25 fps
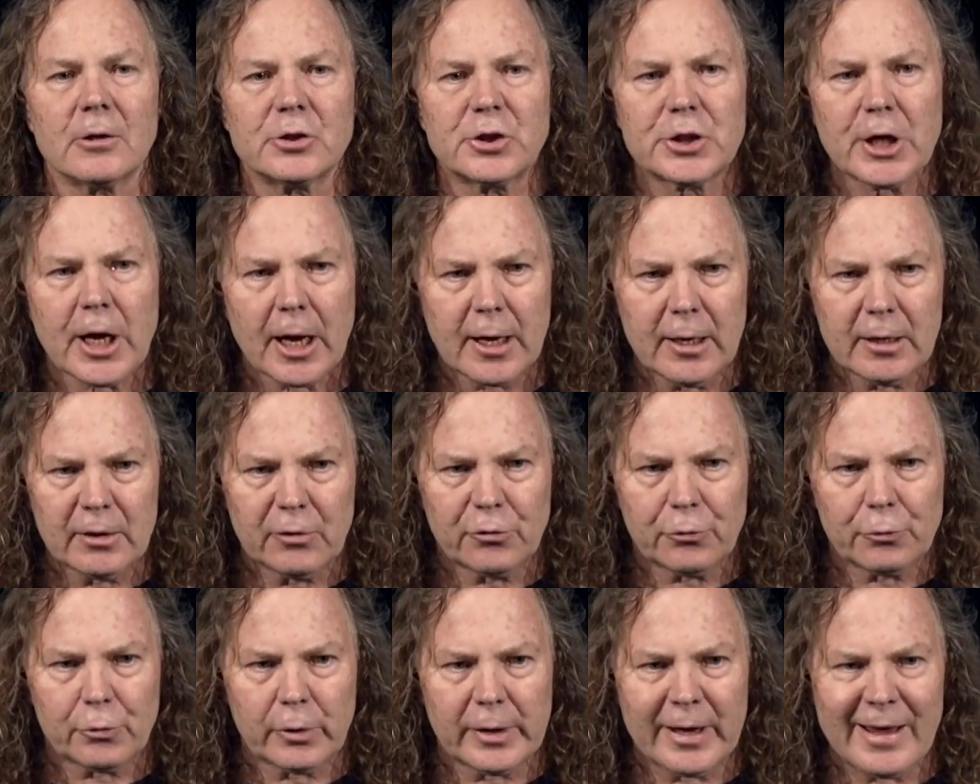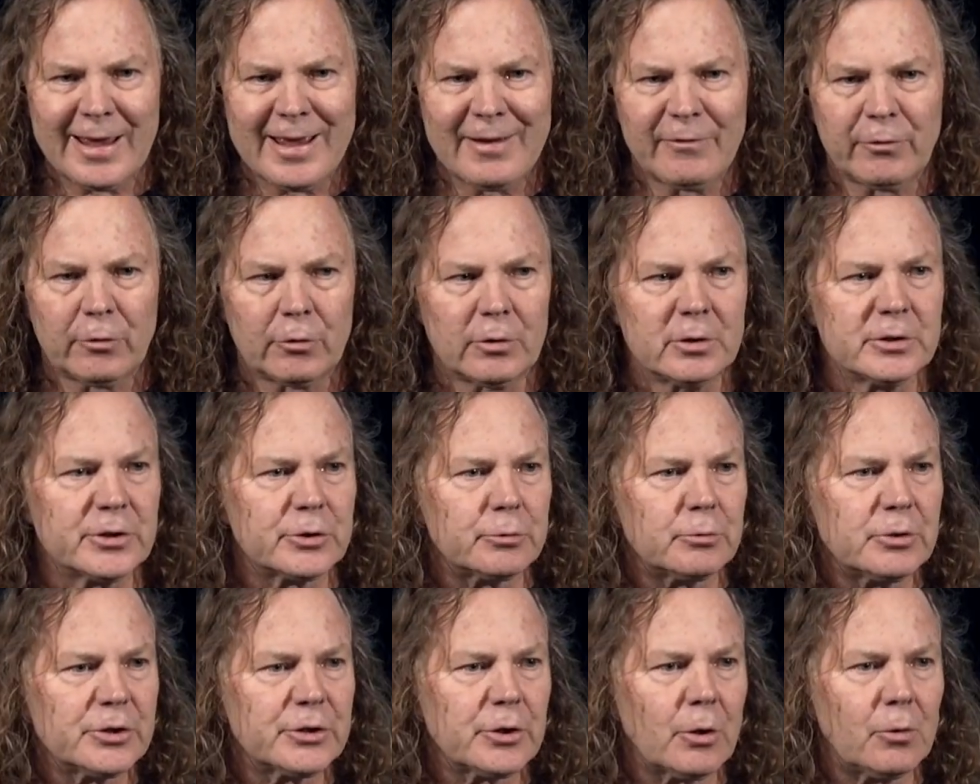changed forever as a
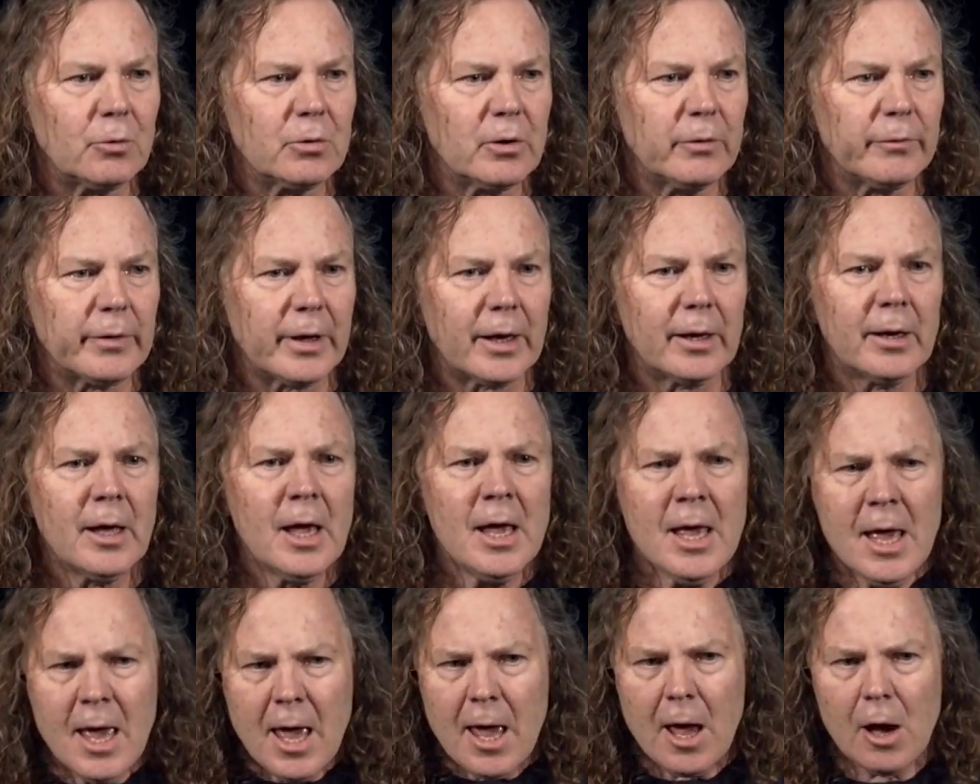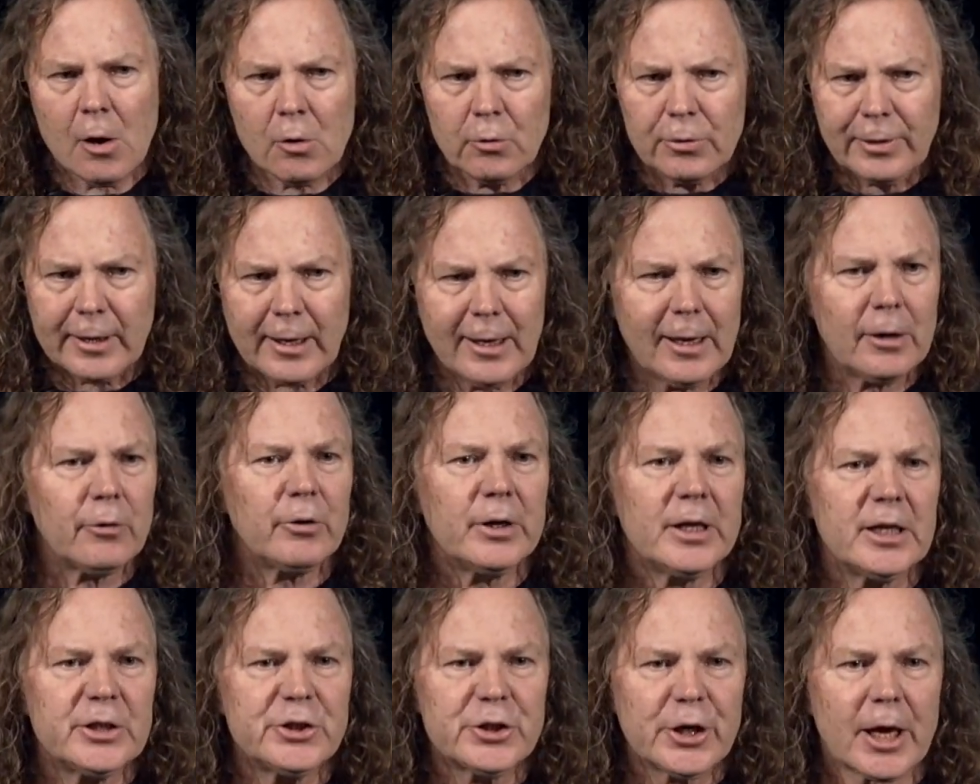result of that. Healthcare and
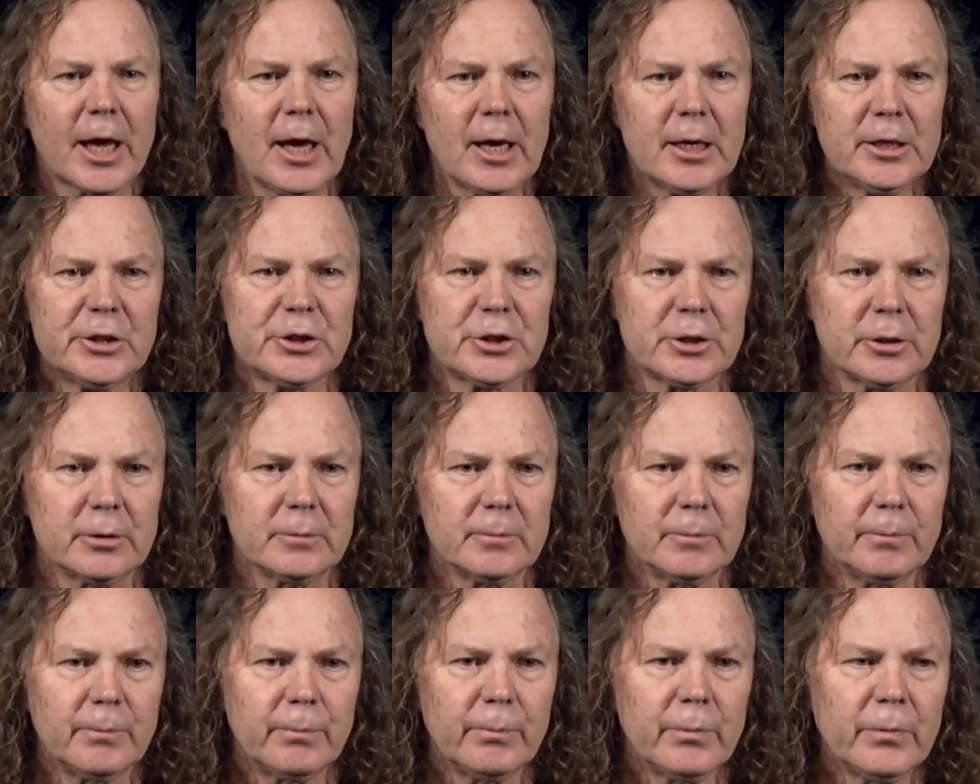education.